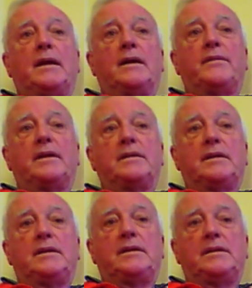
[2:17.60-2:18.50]
and then
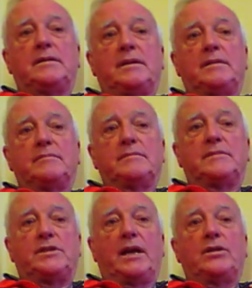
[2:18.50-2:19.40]
the
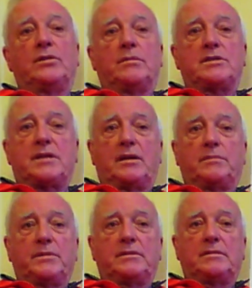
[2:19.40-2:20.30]
Dale was set
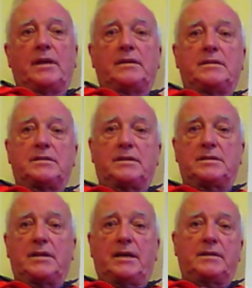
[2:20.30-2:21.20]
up in
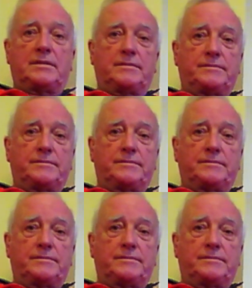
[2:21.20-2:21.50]
1968.